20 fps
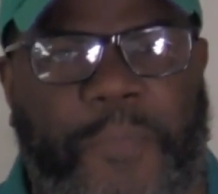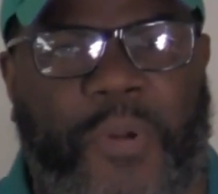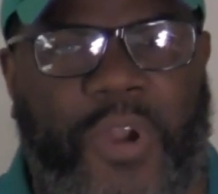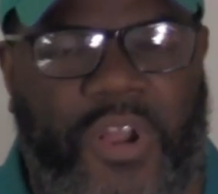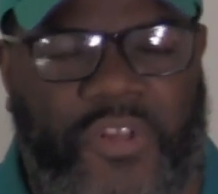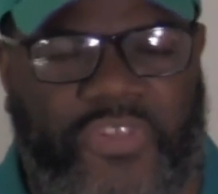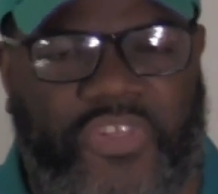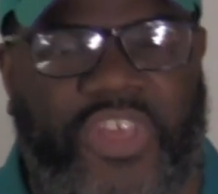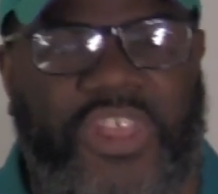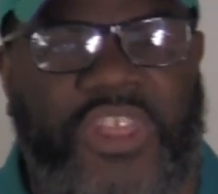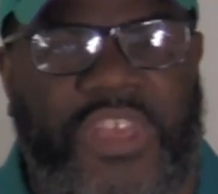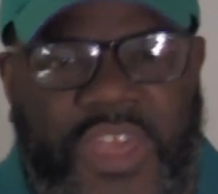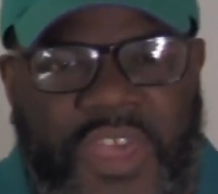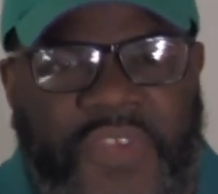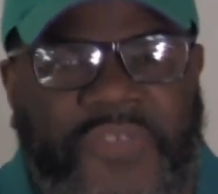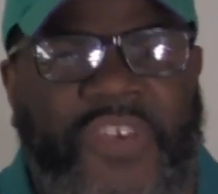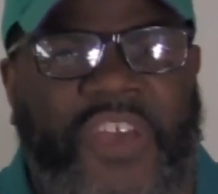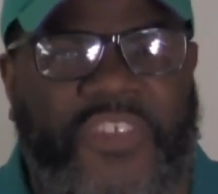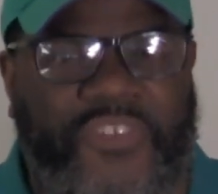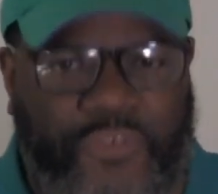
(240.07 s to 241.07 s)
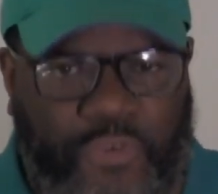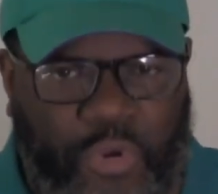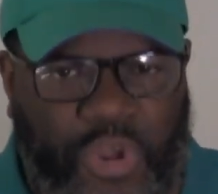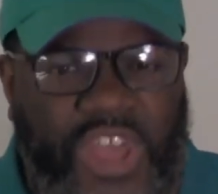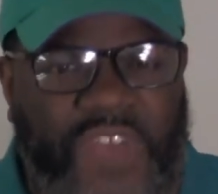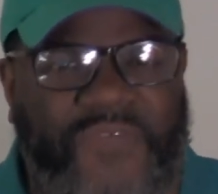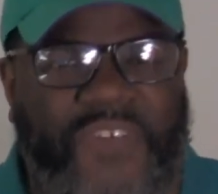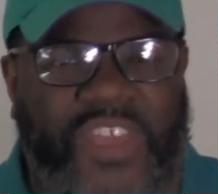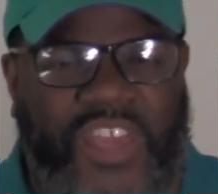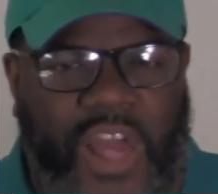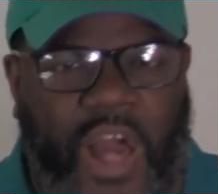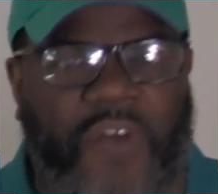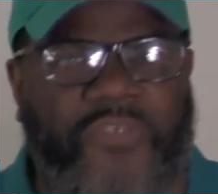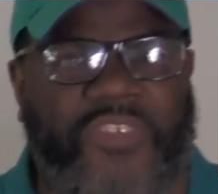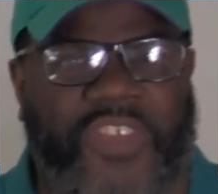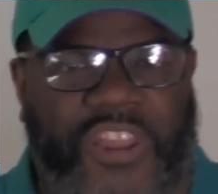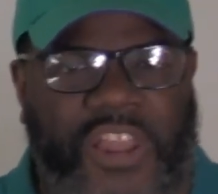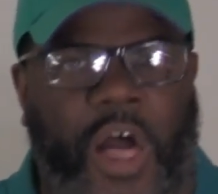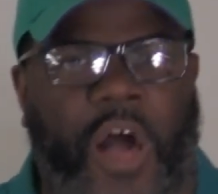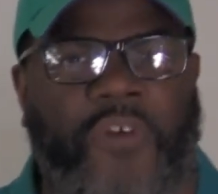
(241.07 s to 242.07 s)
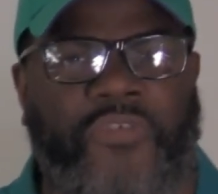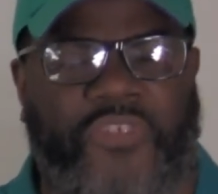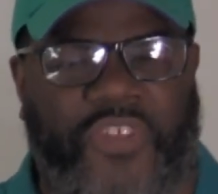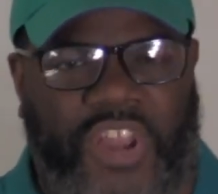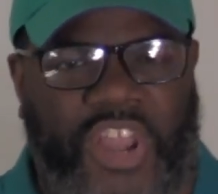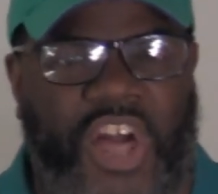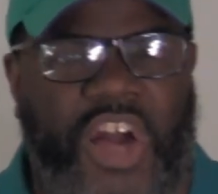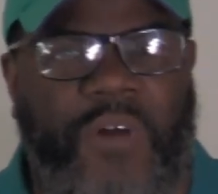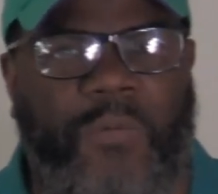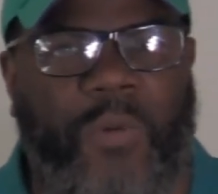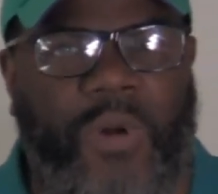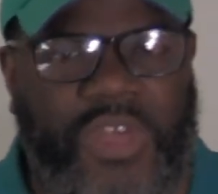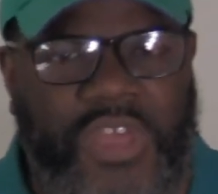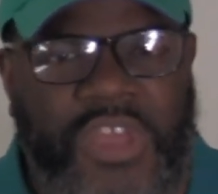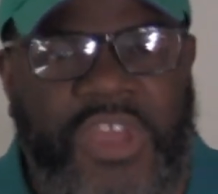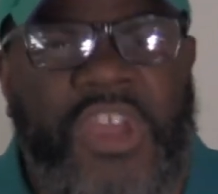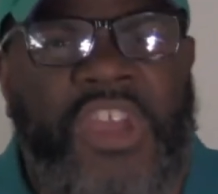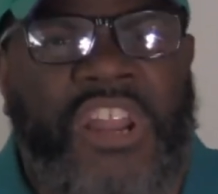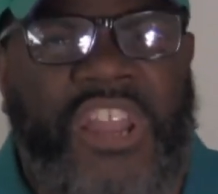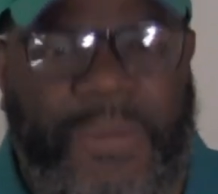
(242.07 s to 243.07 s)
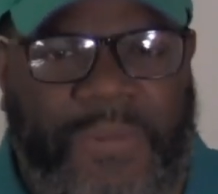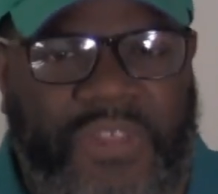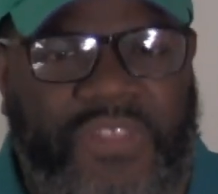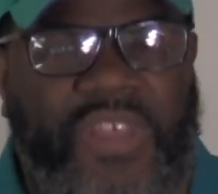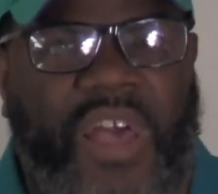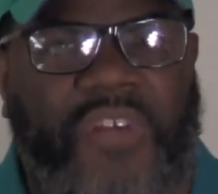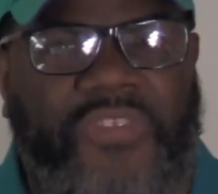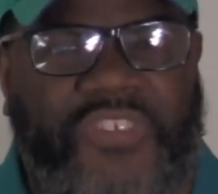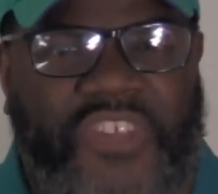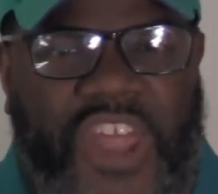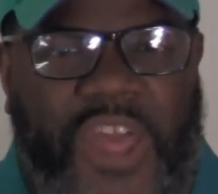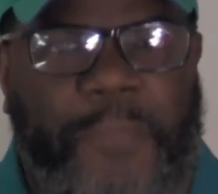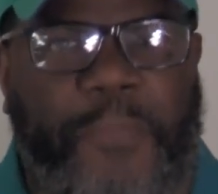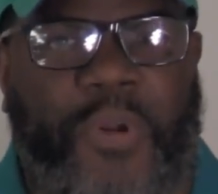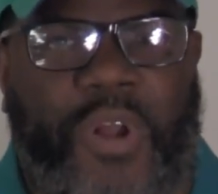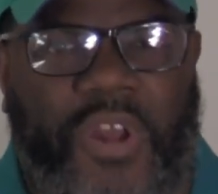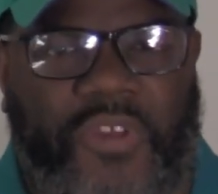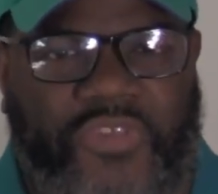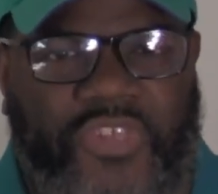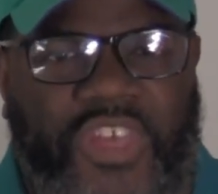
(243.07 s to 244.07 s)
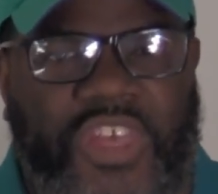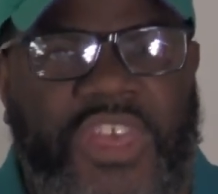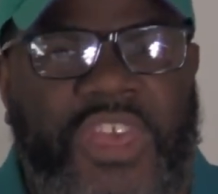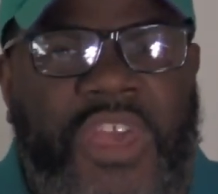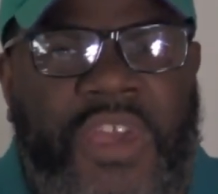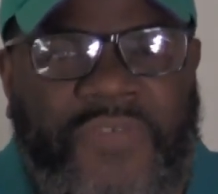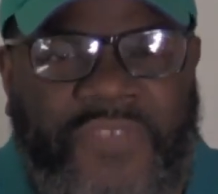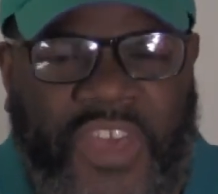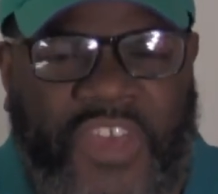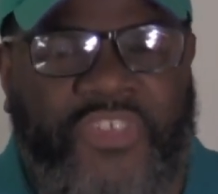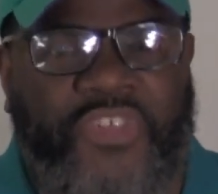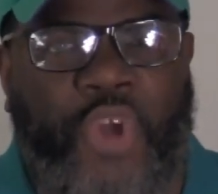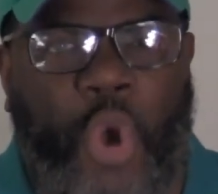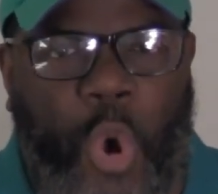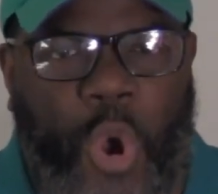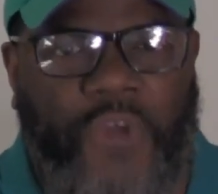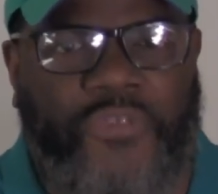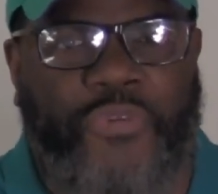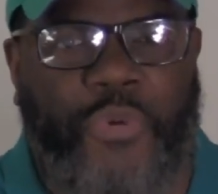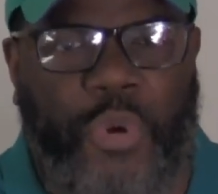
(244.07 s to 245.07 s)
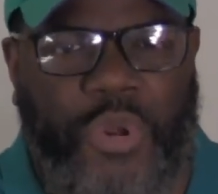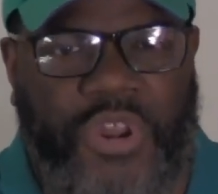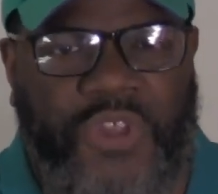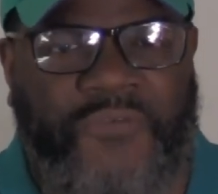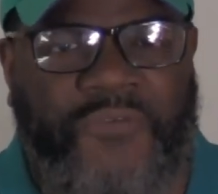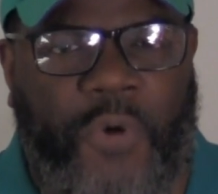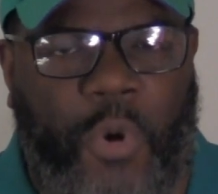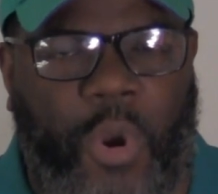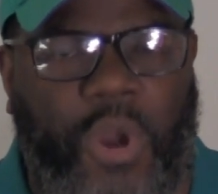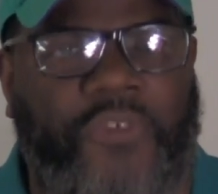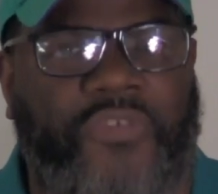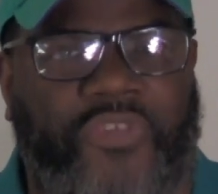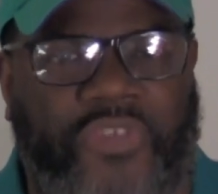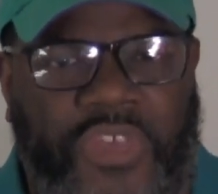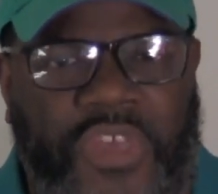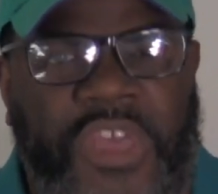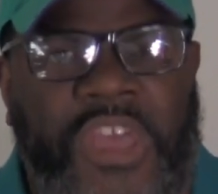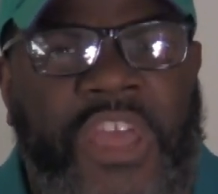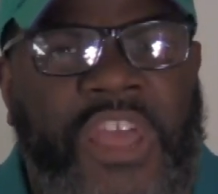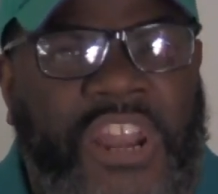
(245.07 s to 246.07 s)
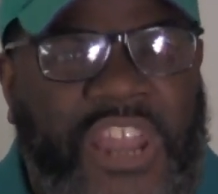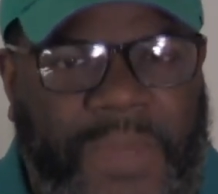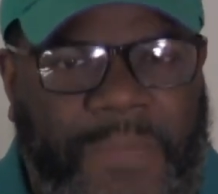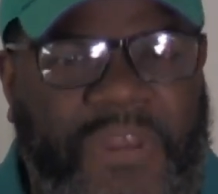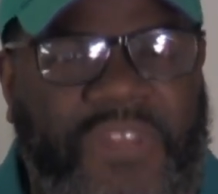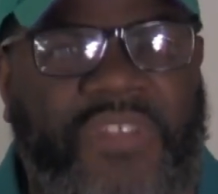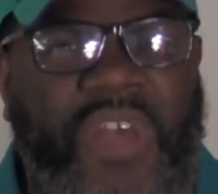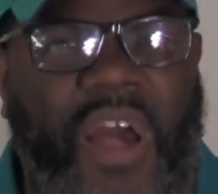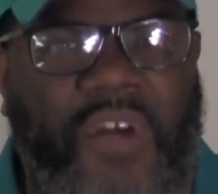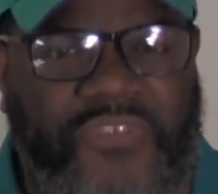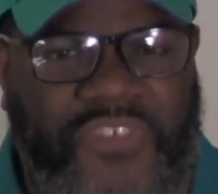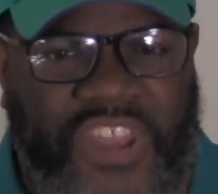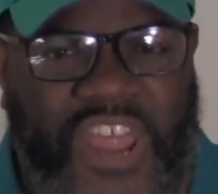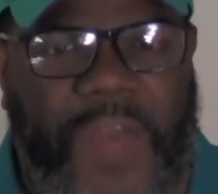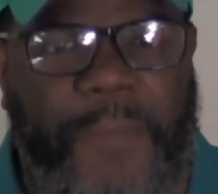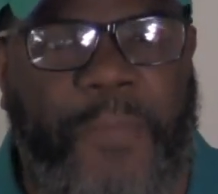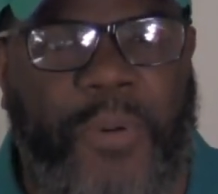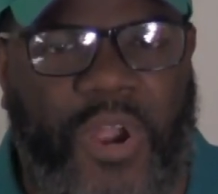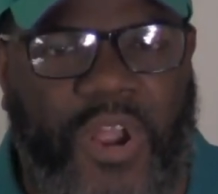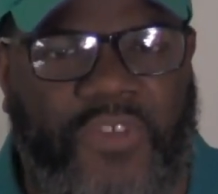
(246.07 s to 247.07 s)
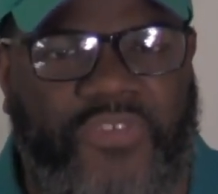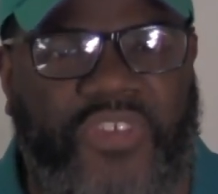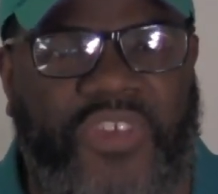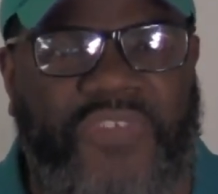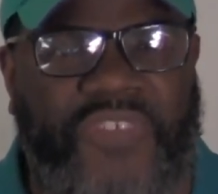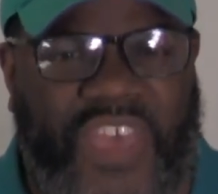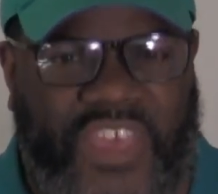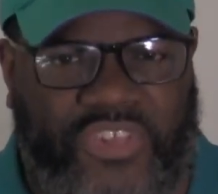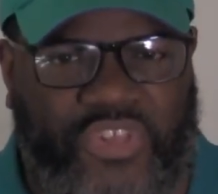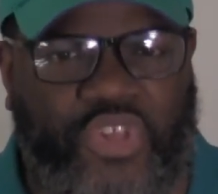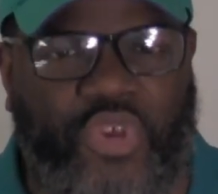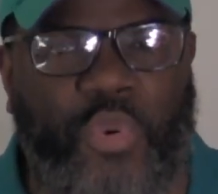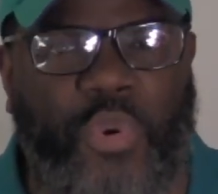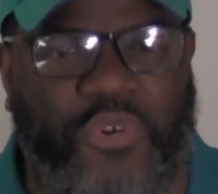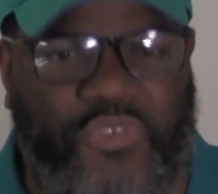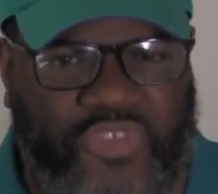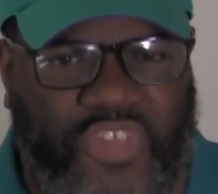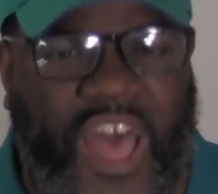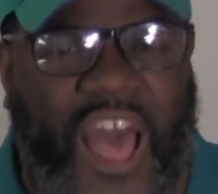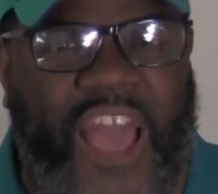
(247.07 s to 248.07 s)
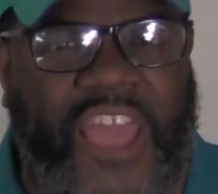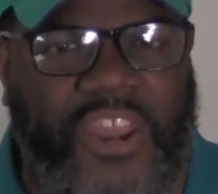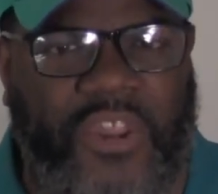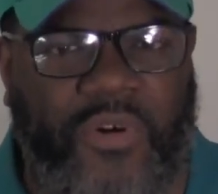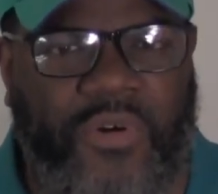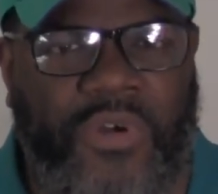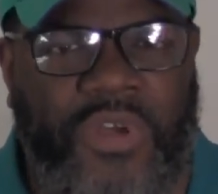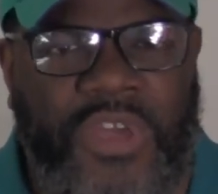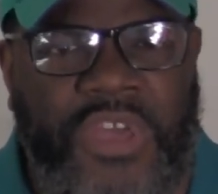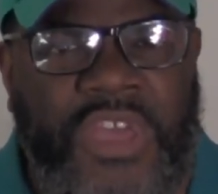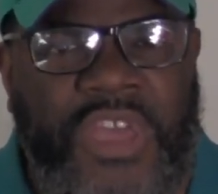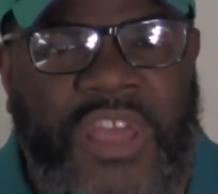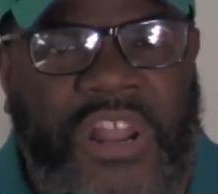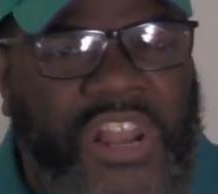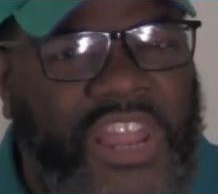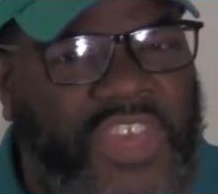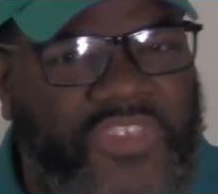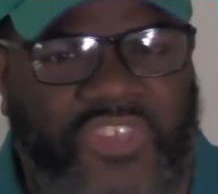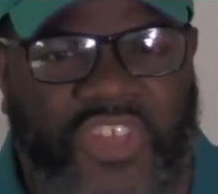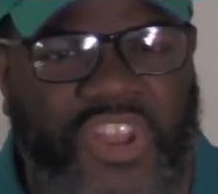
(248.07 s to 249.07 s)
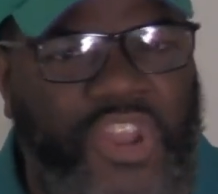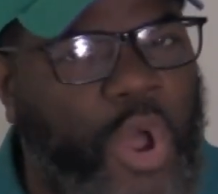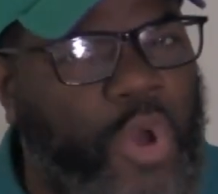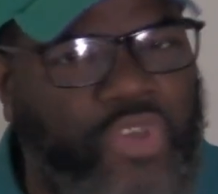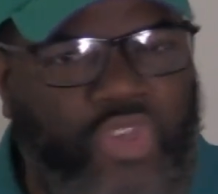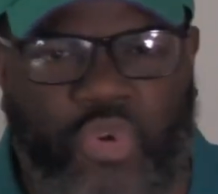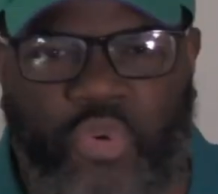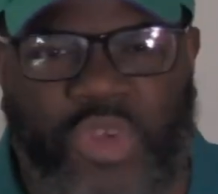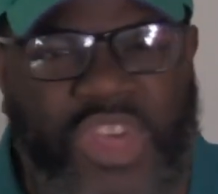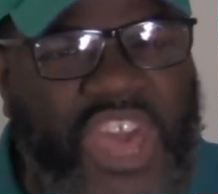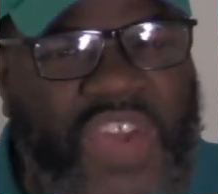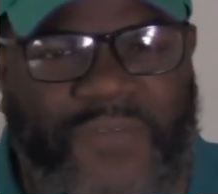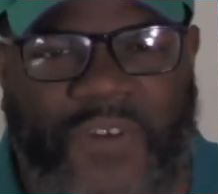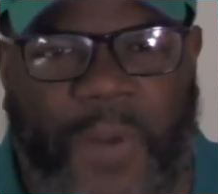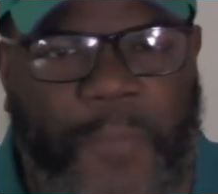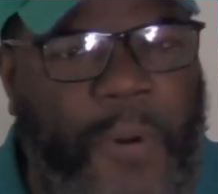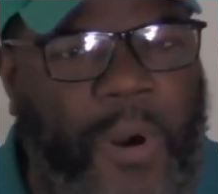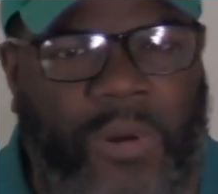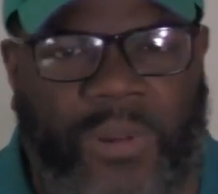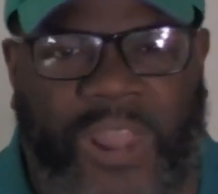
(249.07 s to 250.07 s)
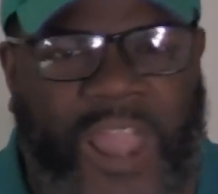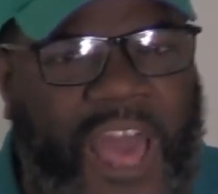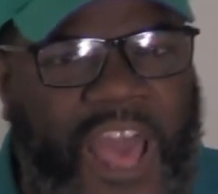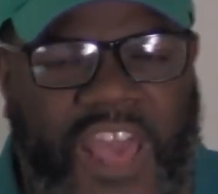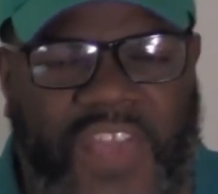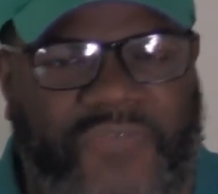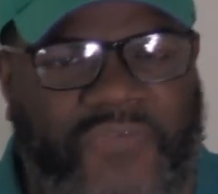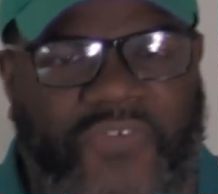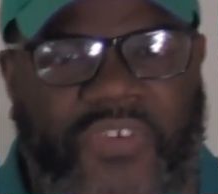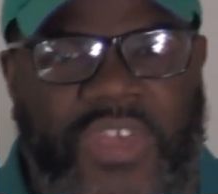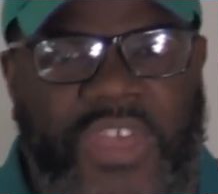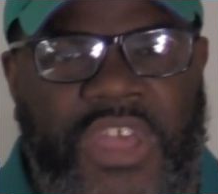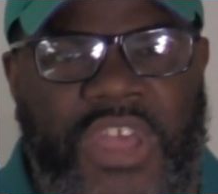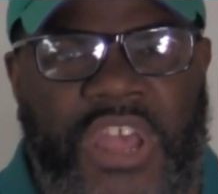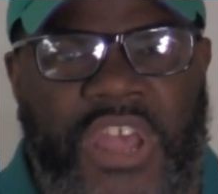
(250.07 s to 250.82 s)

person that's grieving because they lost a loved one. Let me talk to that person that's going through a divorce. Let me talk to that person that's suicidal. Listen, don't you give up on life.